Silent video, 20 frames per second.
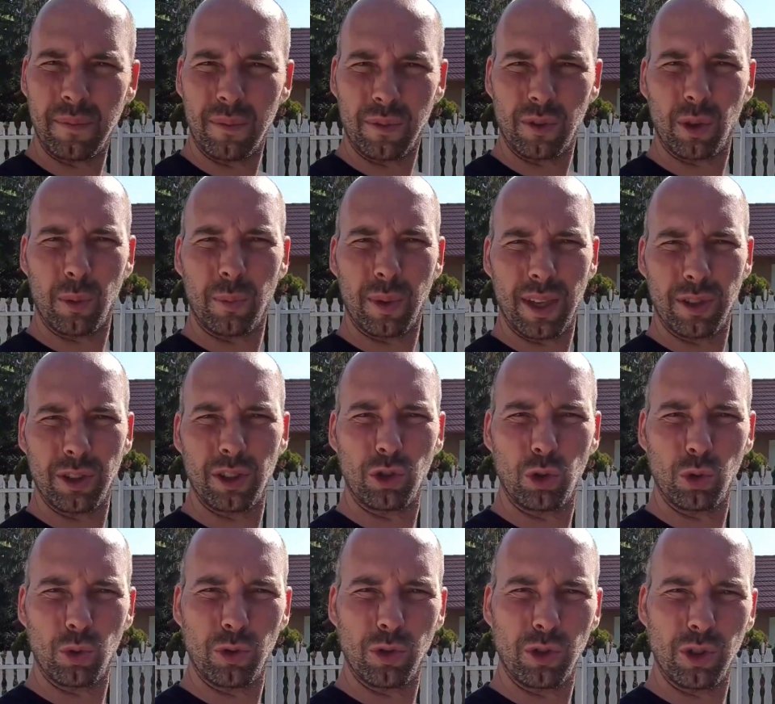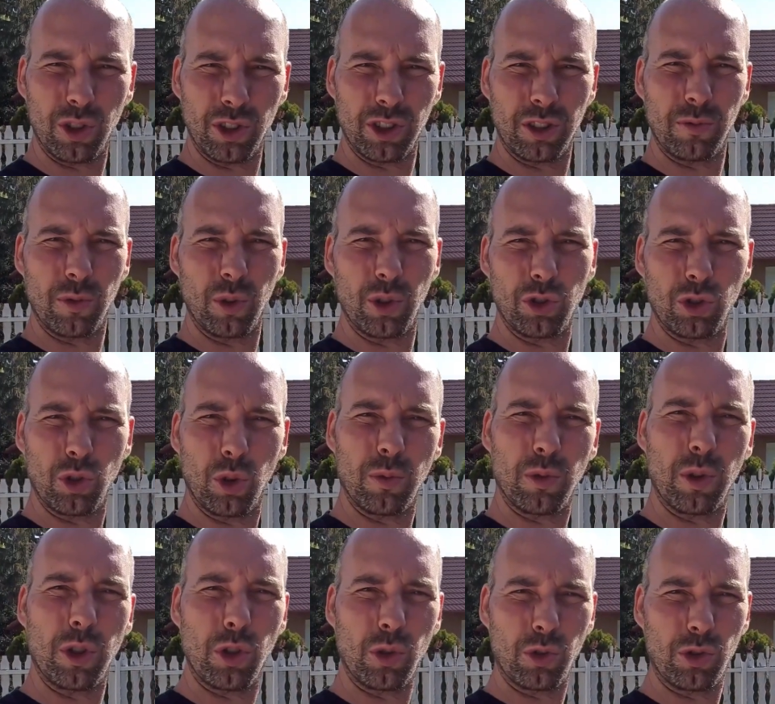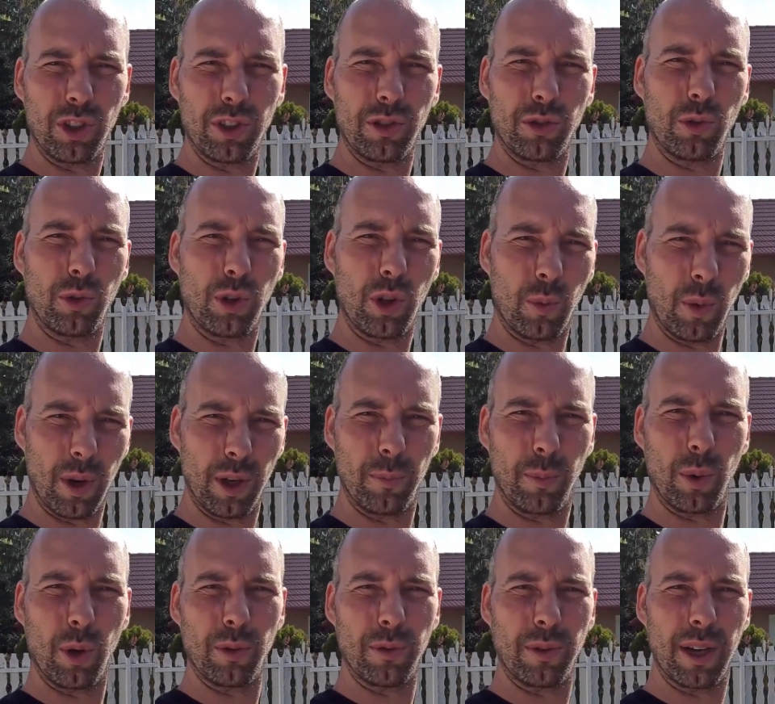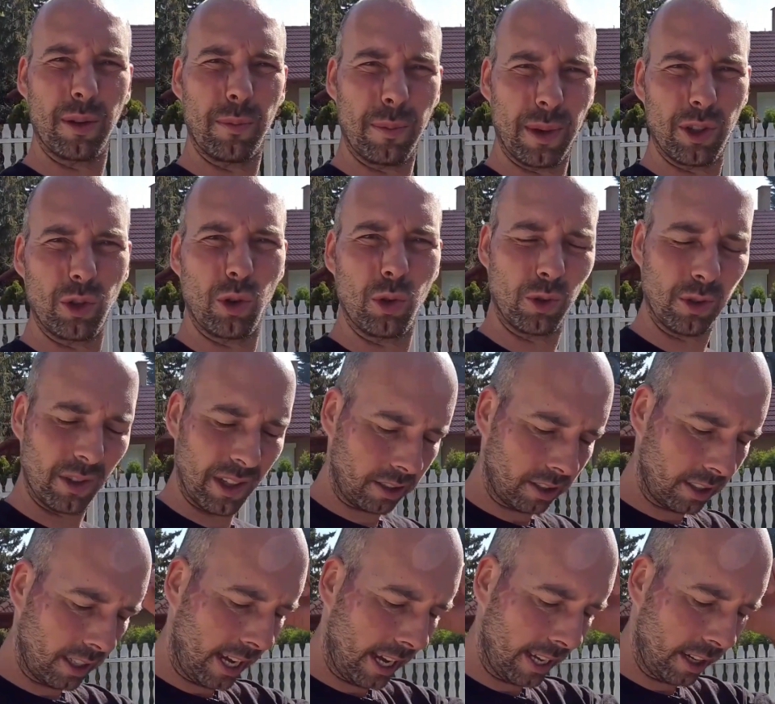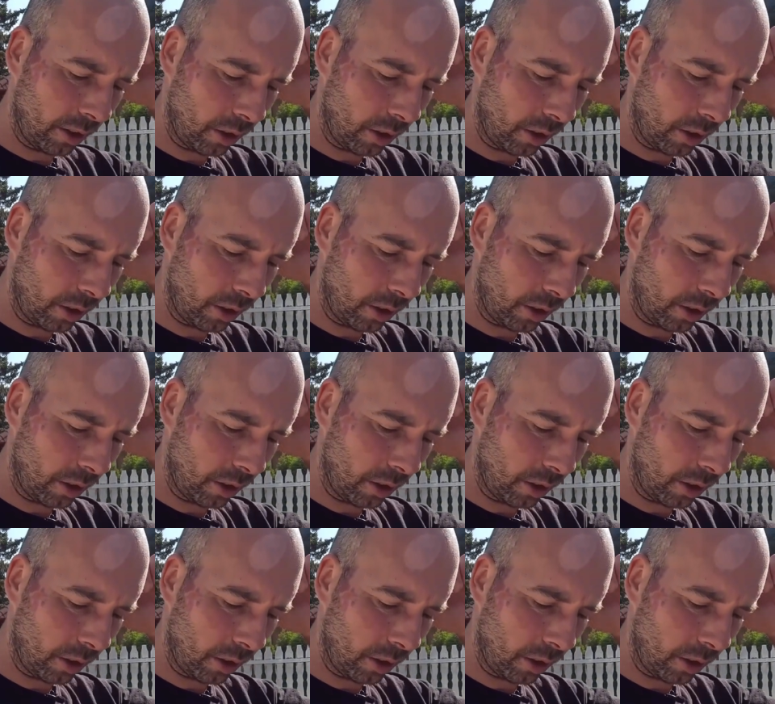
To bring the 230 volts over, use a 1.5 metotus cable.